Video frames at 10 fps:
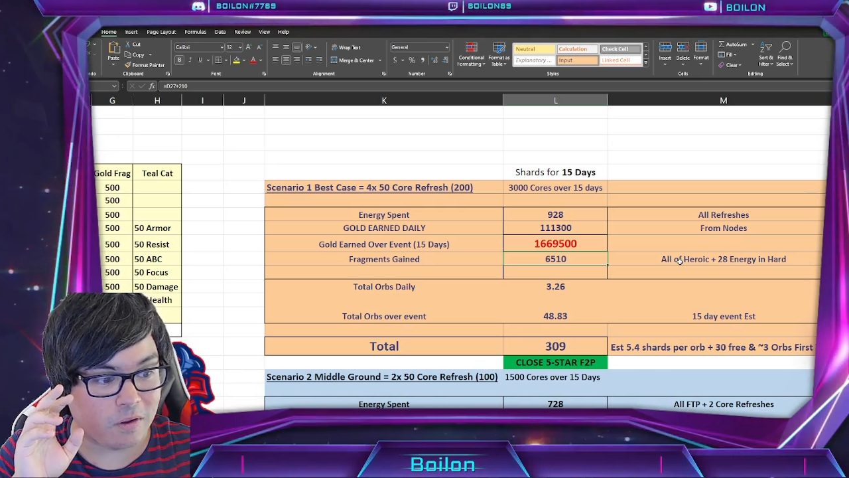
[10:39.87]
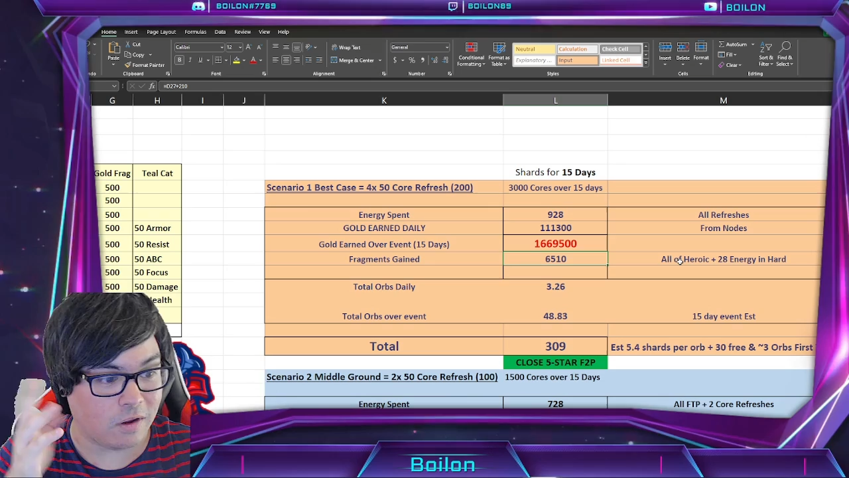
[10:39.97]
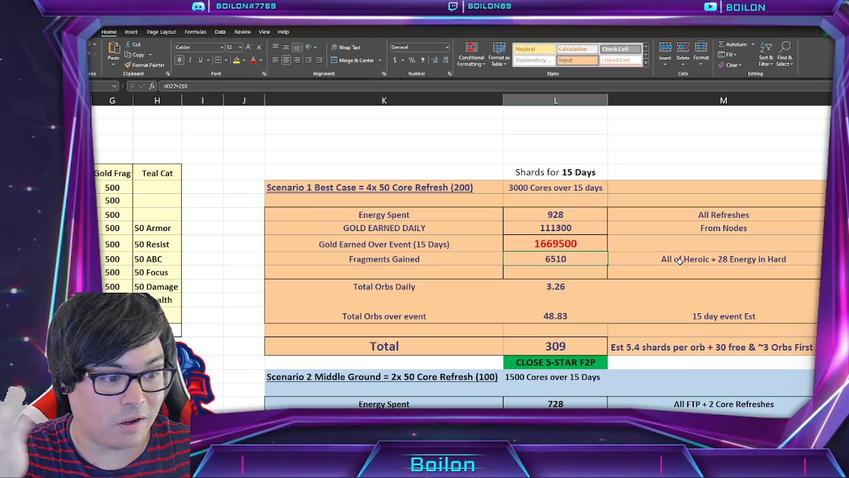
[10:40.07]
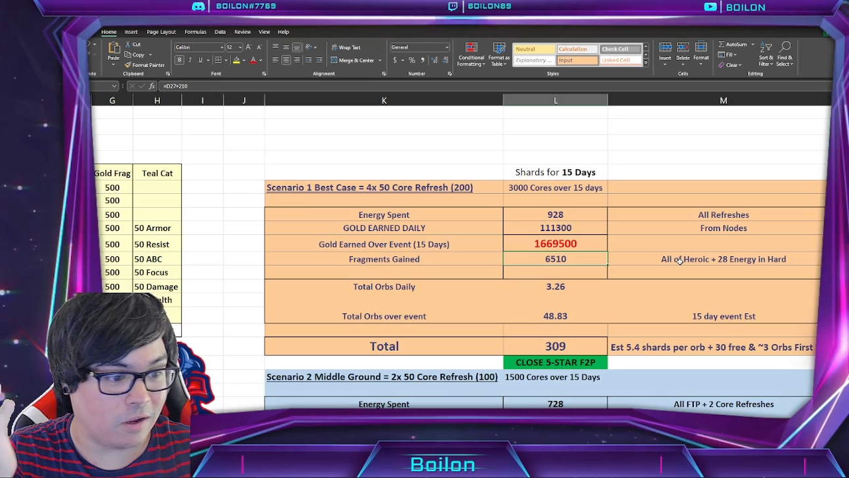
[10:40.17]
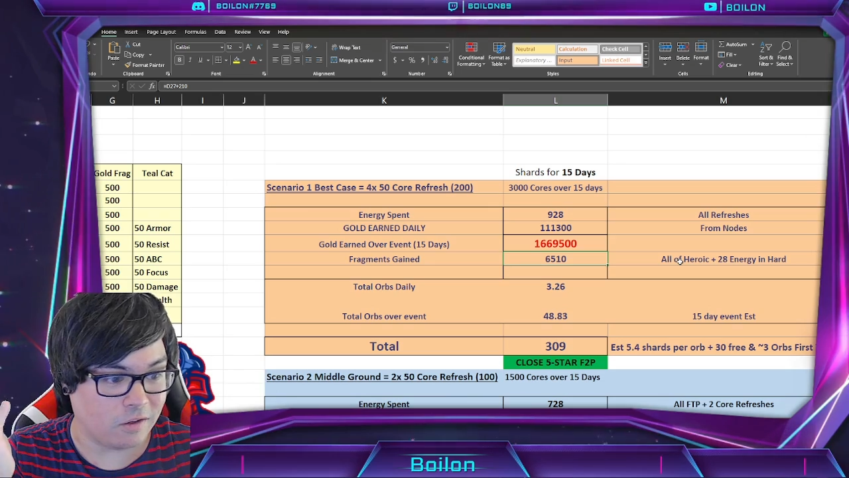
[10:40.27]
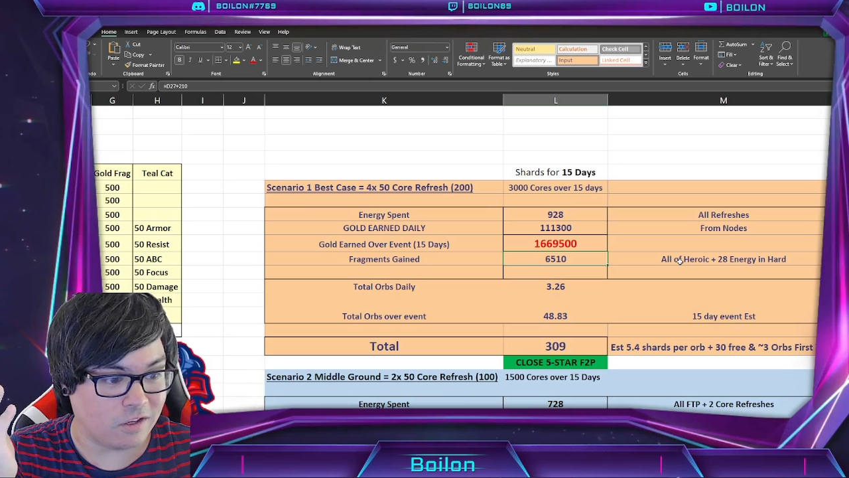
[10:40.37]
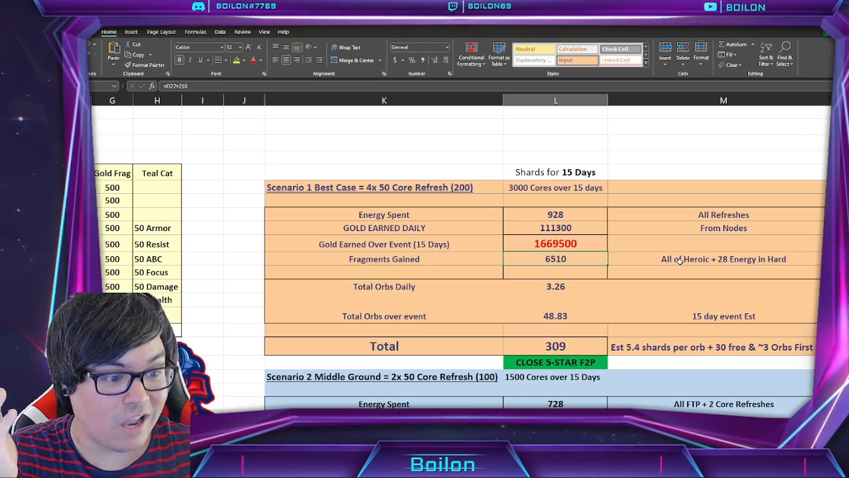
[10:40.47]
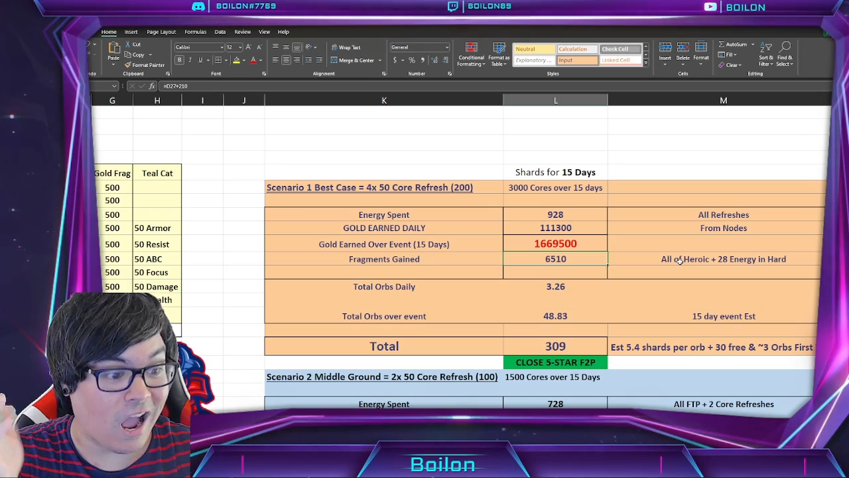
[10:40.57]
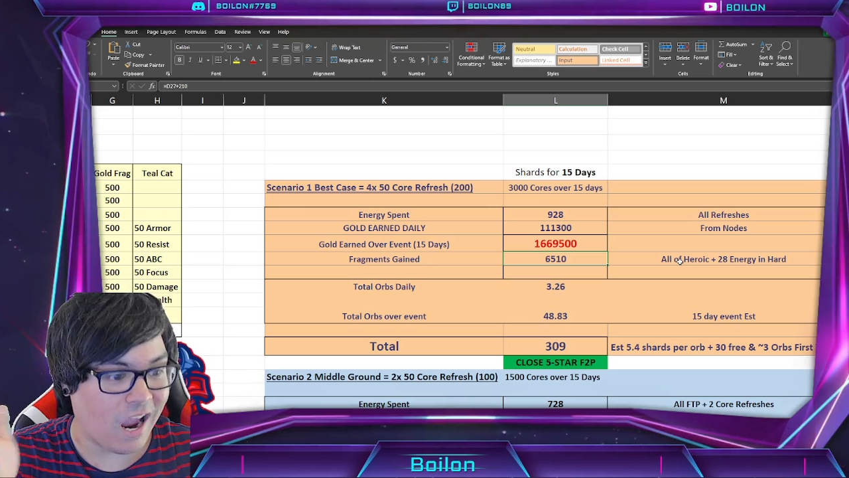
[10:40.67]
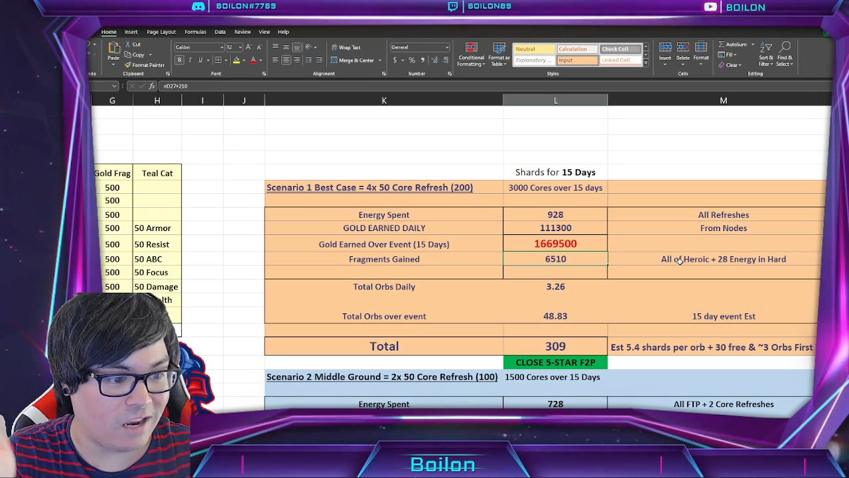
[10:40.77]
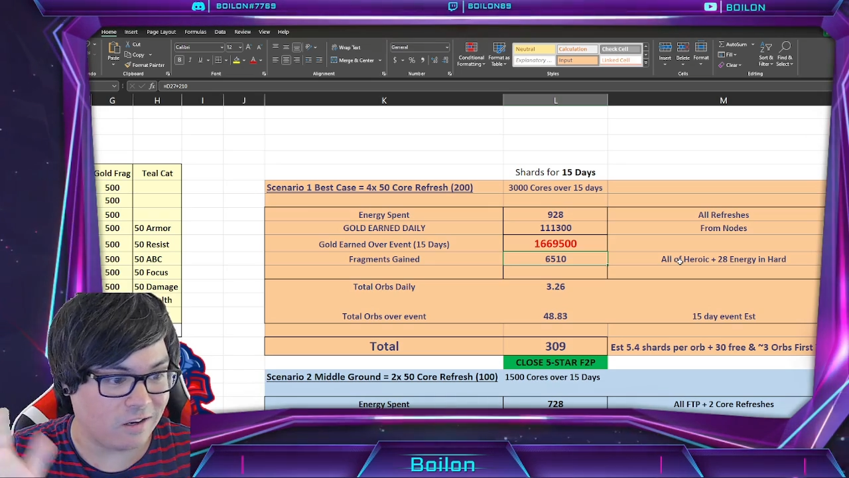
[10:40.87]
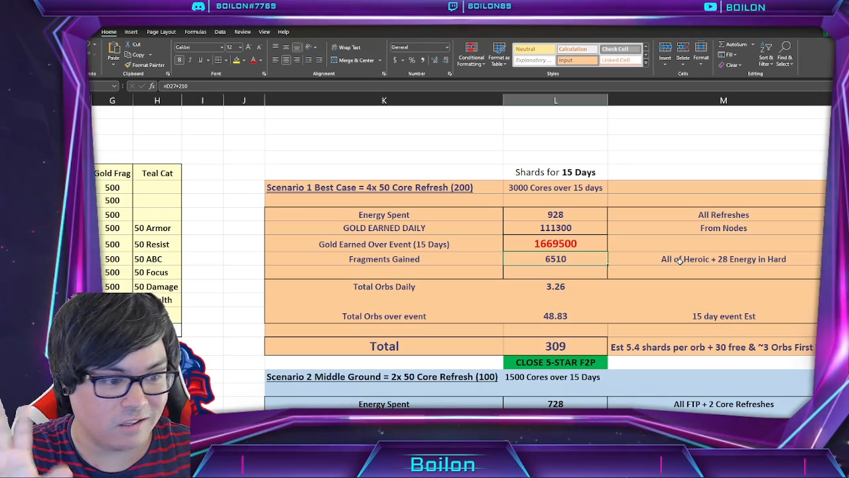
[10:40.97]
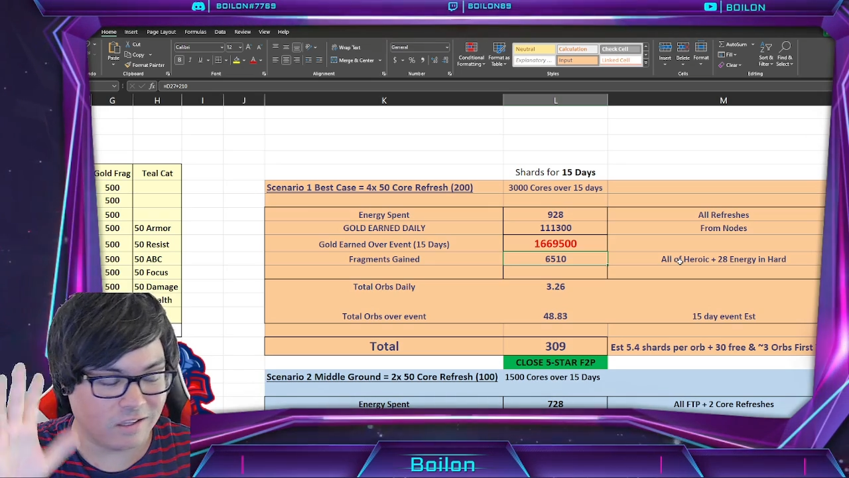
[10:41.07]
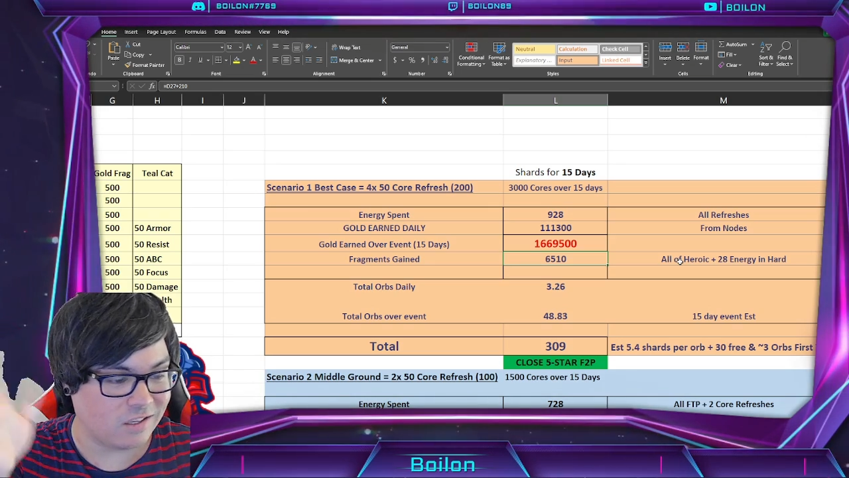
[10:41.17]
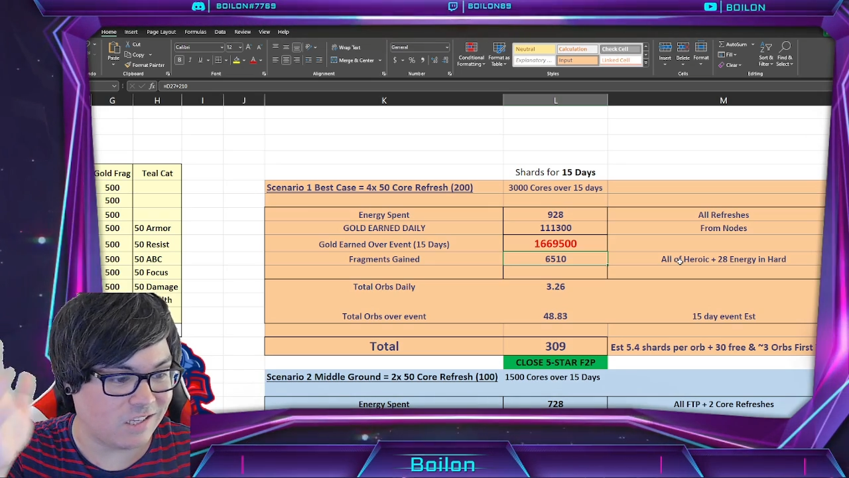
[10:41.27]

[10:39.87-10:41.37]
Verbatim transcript: uh, nine,